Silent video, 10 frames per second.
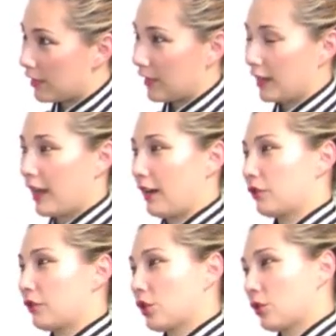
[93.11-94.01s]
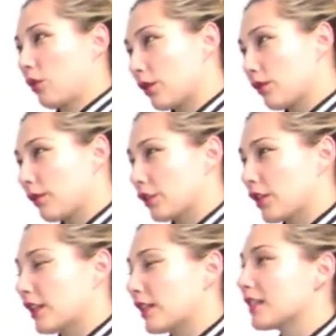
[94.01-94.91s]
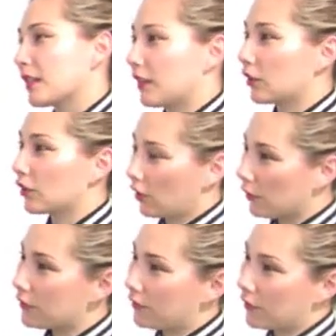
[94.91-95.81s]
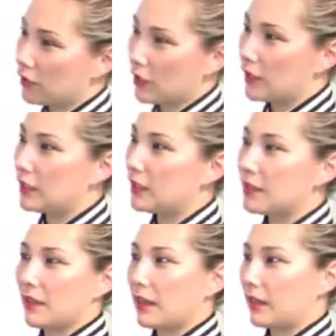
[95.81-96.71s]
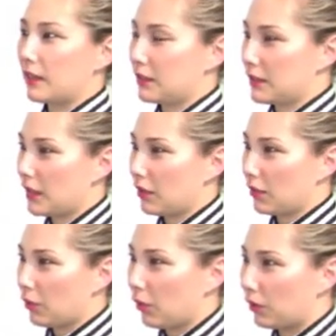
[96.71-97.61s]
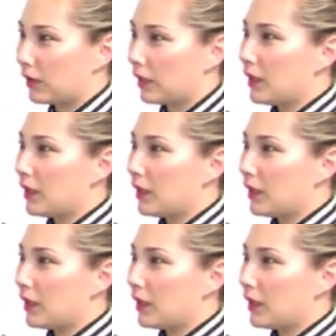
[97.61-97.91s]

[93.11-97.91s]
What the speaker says: and then I have shorter versions, and then curved versions, and then I can take the whole